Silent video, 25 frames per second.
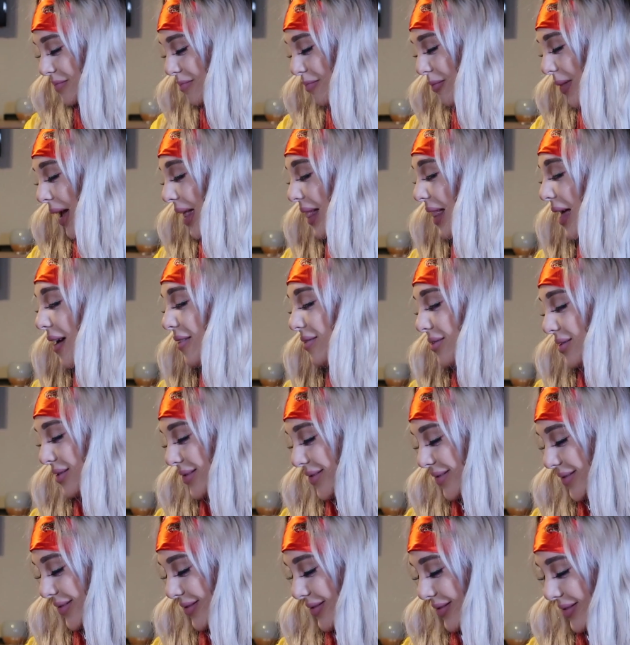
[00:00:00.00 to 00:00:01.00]
My love,
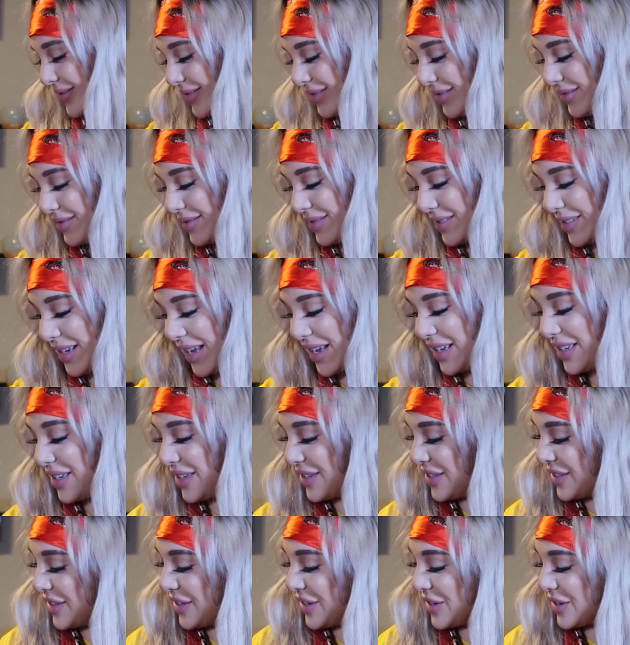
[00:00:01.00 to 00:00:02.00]
can
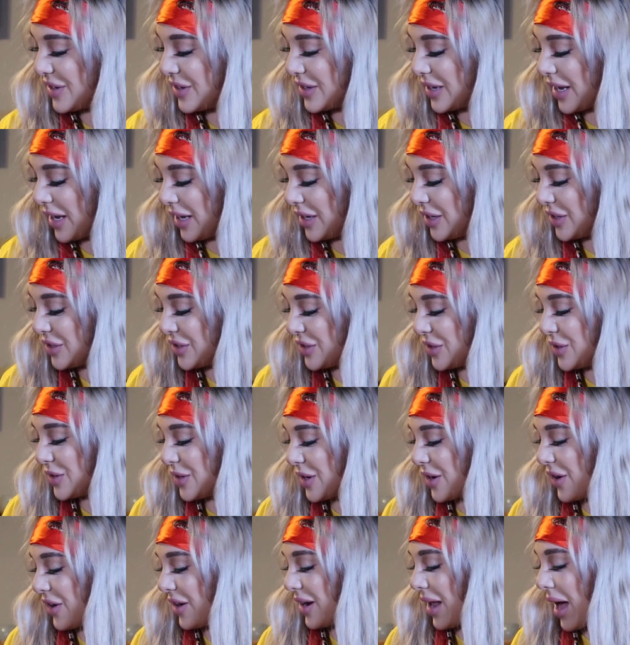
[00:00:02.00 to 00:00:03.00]
you chew
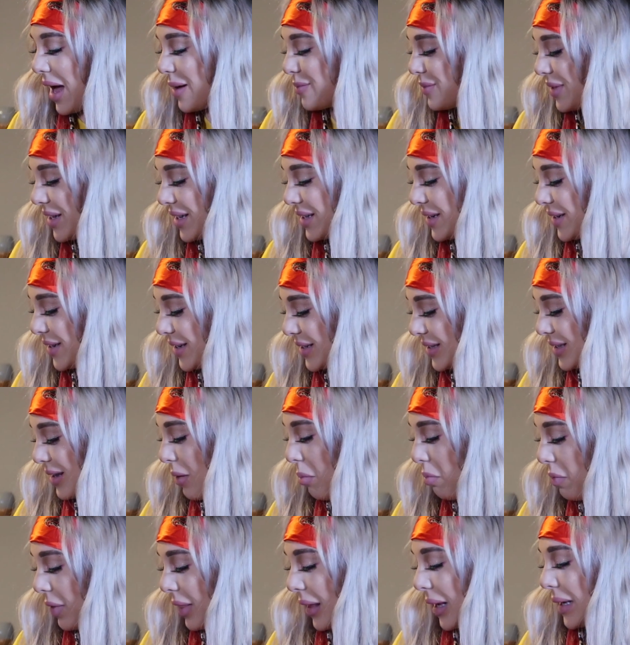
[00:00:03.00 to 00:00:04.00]
your llama or
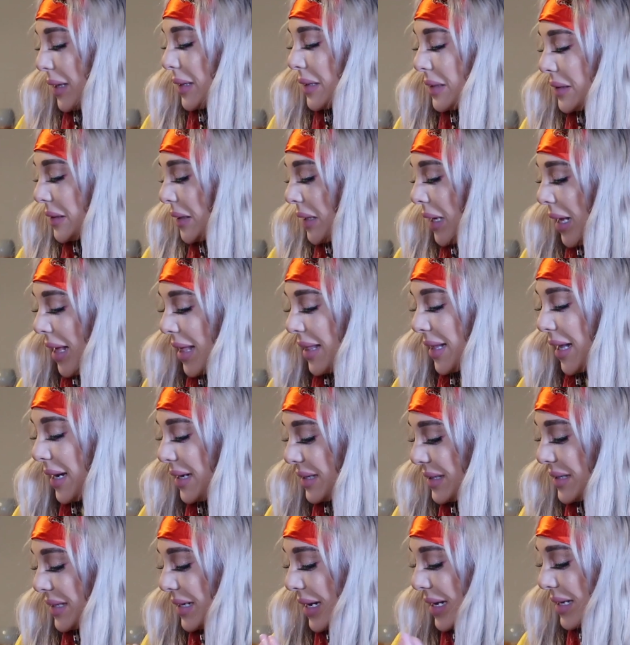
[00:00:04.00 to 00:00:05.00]
something? It
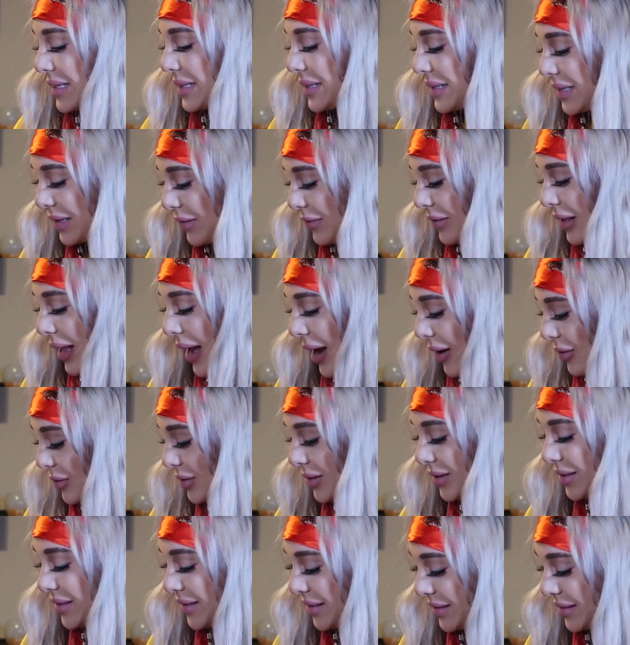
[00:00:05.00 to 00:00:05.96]
is not so loud.